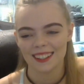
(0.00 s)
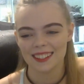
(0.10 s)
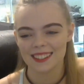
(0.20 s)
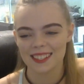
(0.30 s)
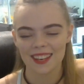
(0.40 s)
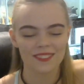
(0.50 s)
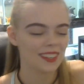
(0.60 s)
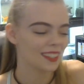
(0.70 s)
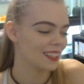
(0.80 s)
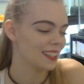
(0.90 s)
It's
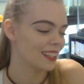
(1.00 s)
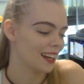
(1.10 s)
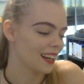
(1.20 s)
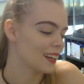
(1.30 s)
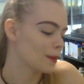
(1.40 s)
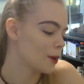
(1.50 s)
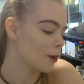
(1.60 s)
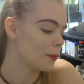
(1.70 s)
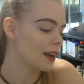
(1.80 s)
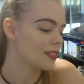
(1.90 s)
definitely not. A
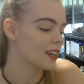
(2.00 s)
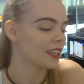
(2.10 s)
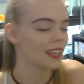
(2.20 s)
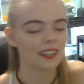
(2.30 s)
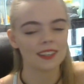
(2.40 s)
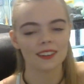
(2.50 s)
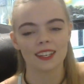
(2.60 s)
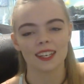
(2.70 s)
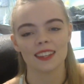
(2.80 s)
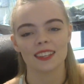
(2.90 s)
ball python can't kill
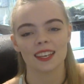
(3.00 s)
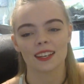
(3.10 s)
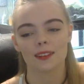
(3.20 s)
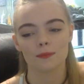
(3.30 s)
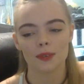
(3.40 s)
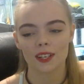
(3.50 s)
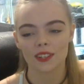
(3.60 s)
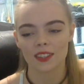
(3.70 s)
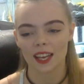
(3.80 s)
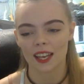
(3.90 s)
anything
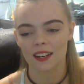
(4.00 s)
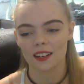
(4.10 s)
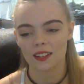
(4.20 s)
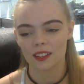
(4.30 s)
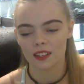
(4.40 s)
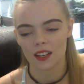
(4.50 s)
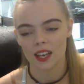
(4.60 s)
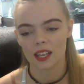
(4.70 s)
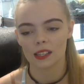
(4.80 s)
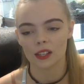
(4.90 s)
bigger than
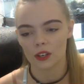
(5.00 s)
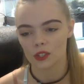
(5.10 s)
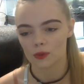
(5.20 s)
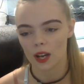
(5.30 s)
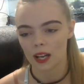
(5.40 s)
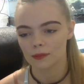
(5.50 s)
a large rat.